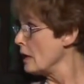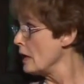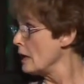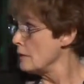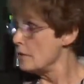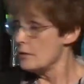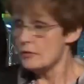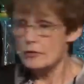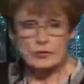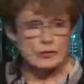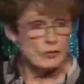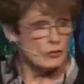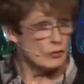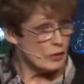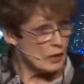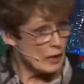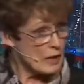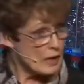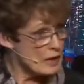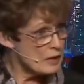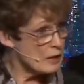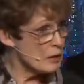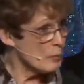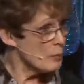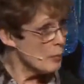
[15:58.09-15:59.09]
This is,
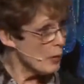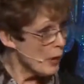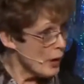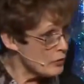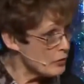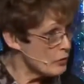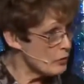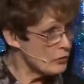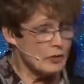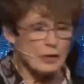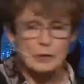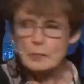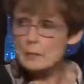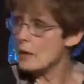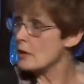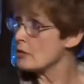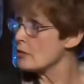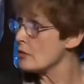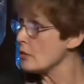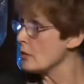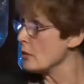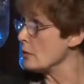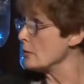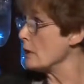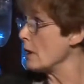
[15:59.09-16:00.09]
again, a processing
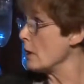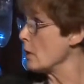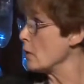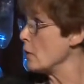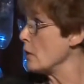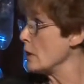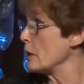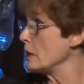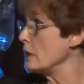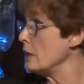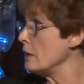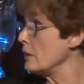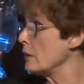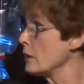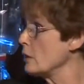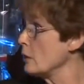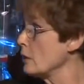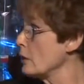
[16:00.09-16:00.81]
measure of how quickly they're